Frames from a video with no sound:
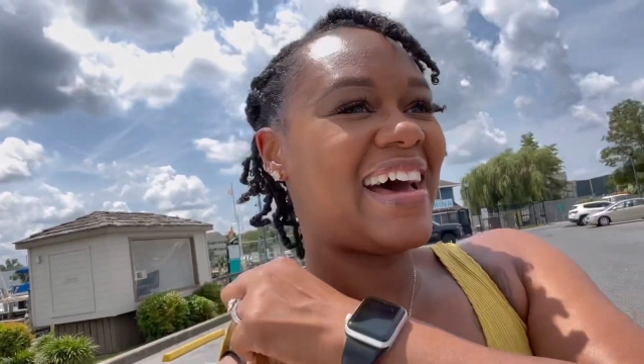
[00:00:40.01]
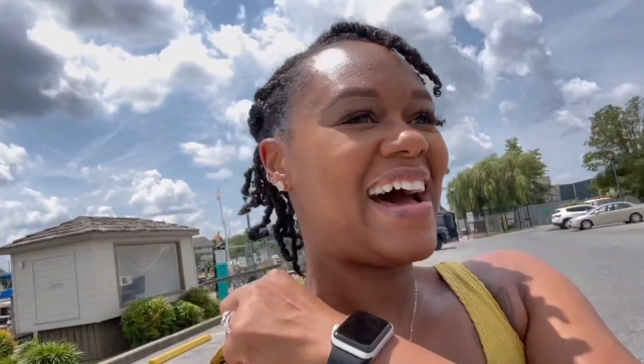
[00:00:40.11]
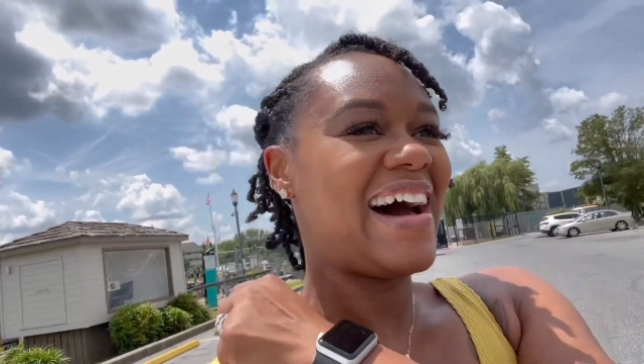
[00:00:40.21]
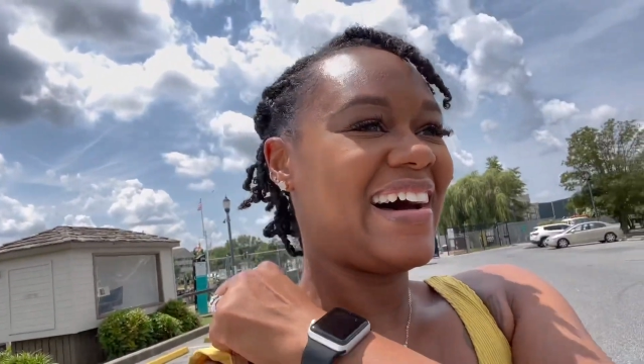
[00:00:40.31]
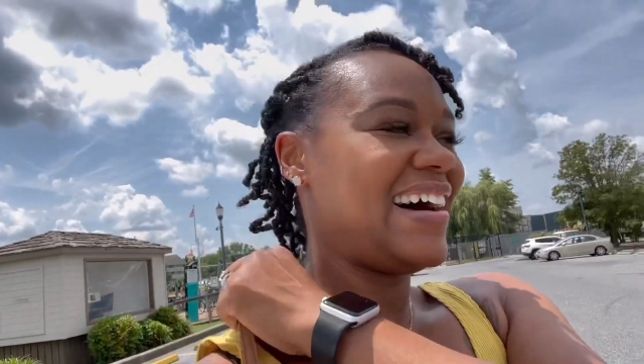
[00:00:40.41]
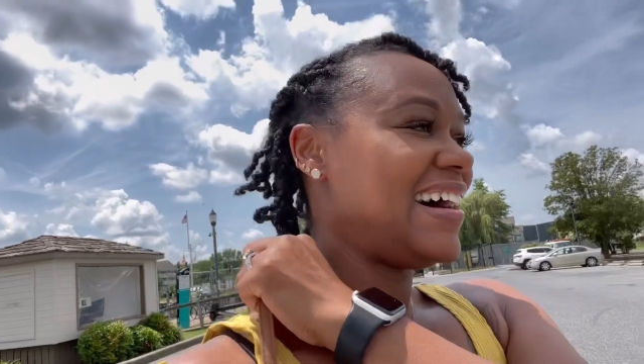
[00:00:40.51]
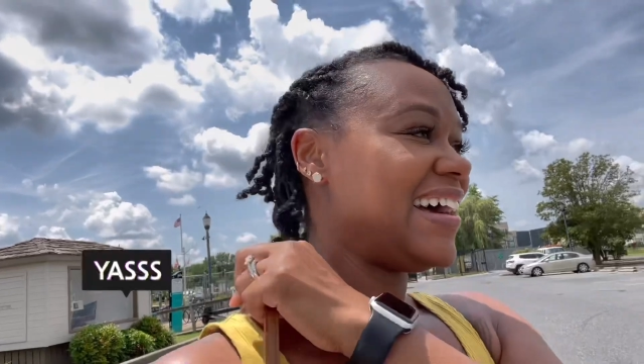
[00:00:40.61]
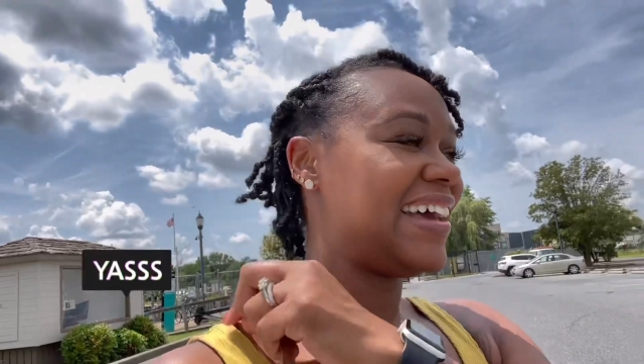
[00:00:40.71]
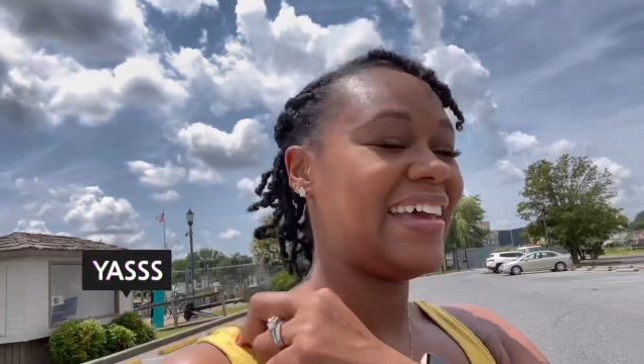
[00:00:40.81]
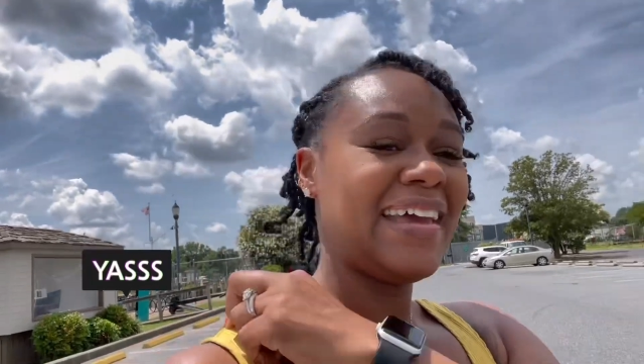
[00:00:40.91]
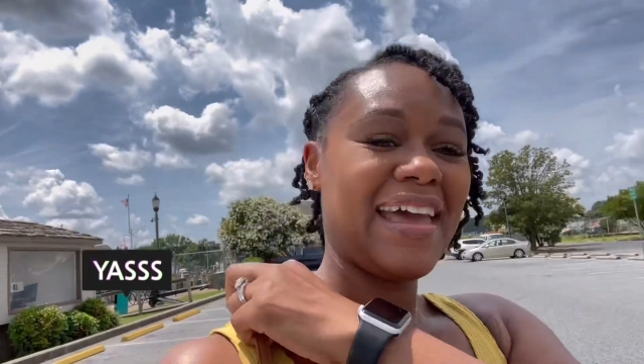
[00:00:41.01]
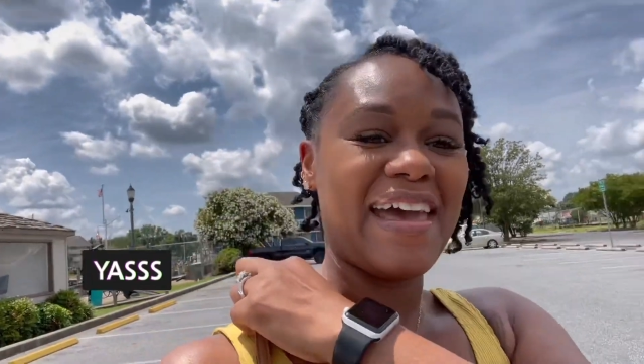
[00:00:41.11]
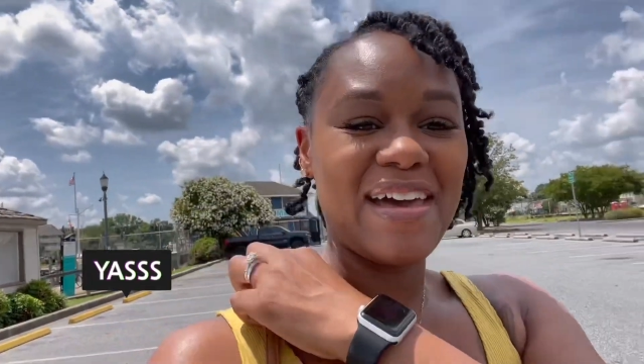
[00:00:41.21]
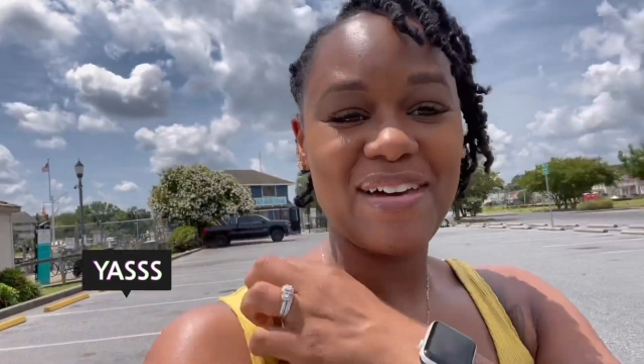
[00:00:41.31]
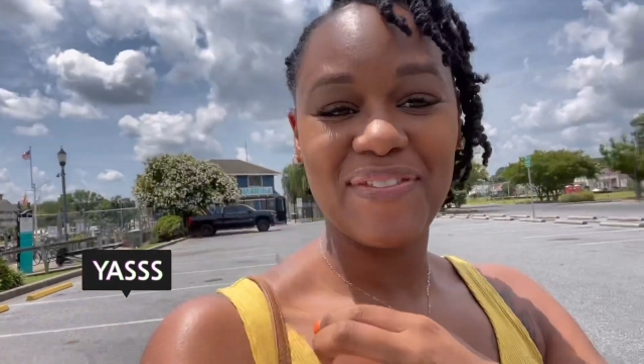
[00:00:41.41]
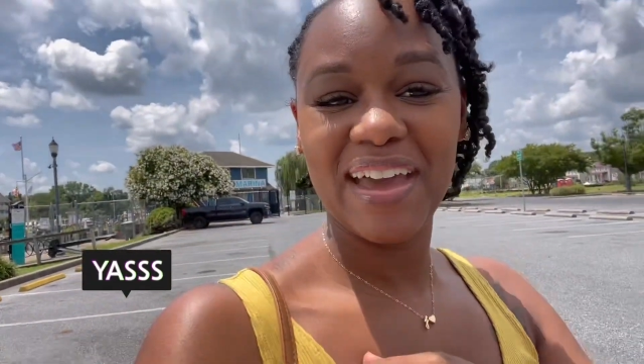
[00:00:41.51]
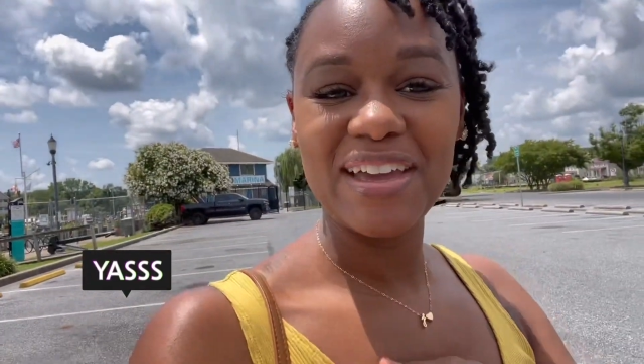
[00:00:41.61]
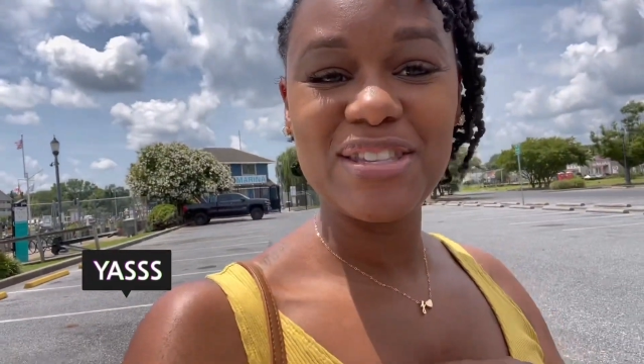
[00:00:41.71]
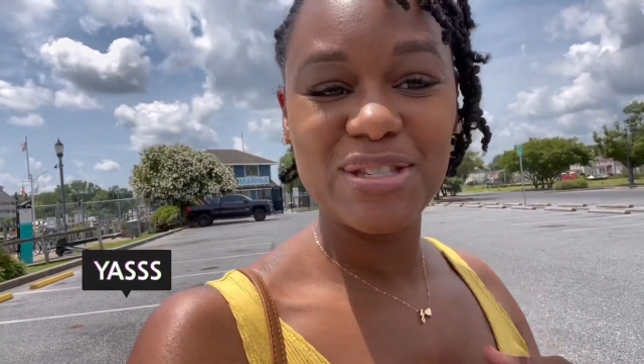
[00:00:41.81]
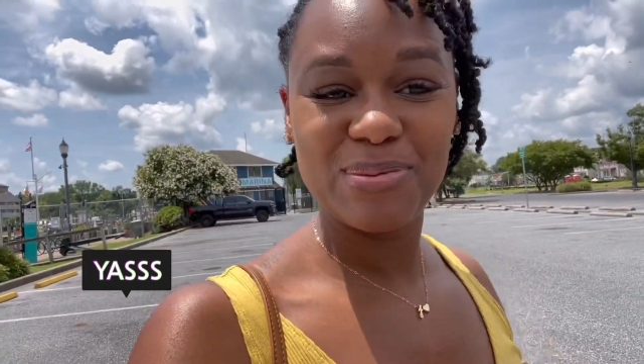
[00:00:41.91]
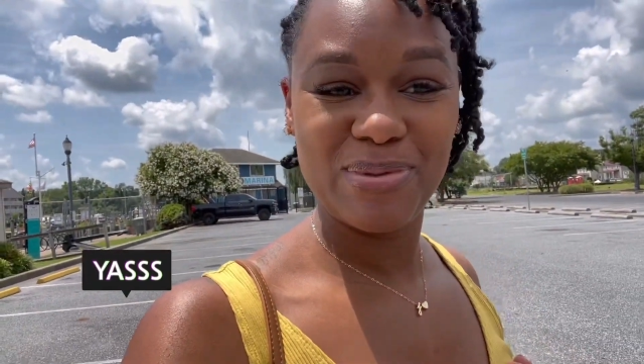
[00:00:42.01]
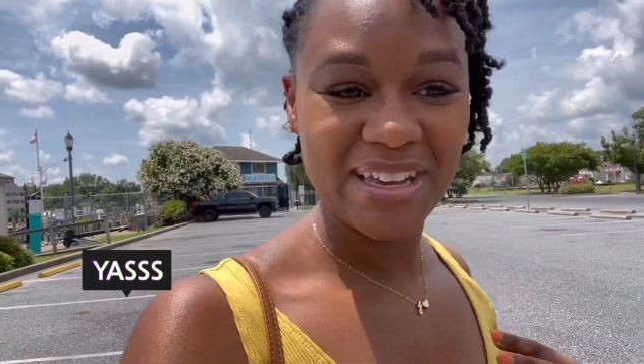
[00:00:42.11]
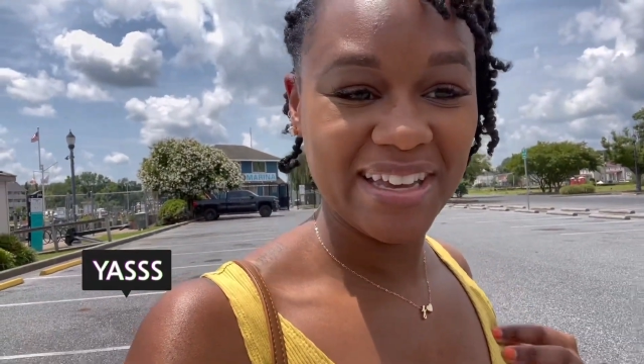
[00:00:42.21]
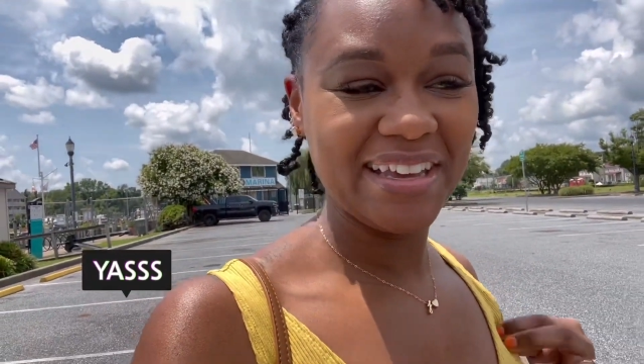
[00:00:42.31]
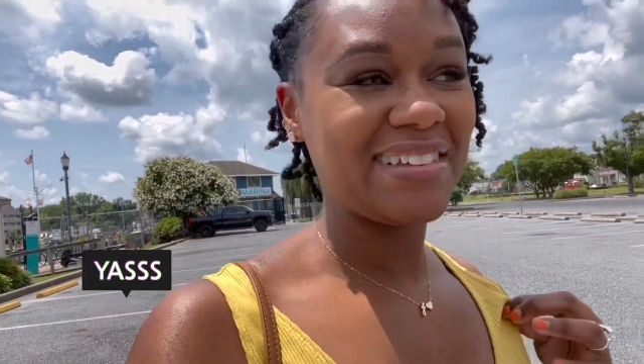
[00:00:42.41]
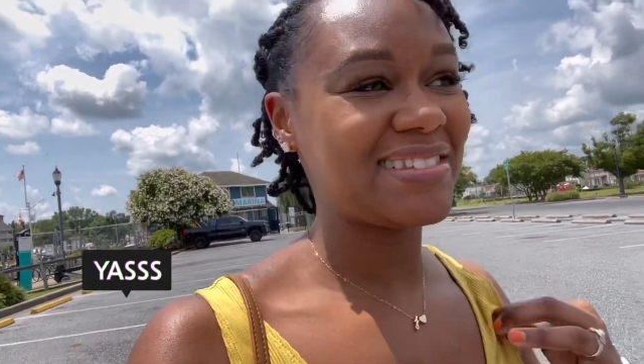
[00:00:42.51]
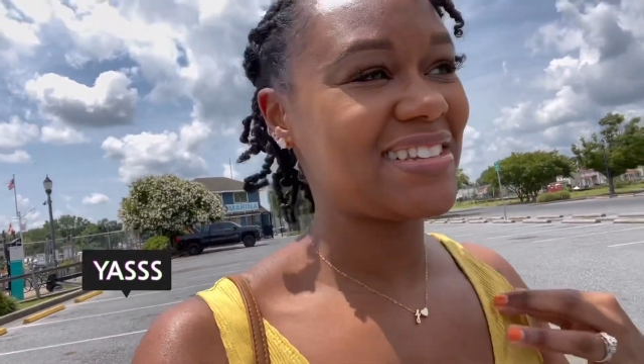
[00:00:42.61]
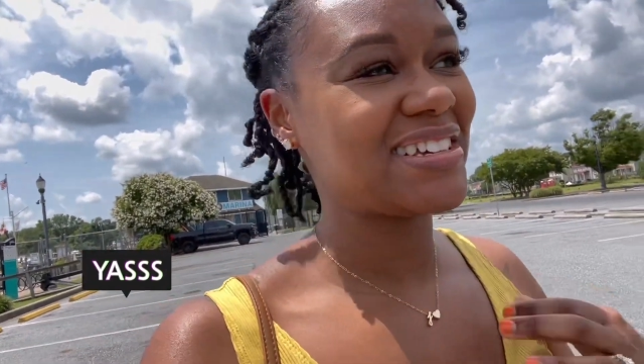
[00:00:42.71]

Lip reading: I have a suite.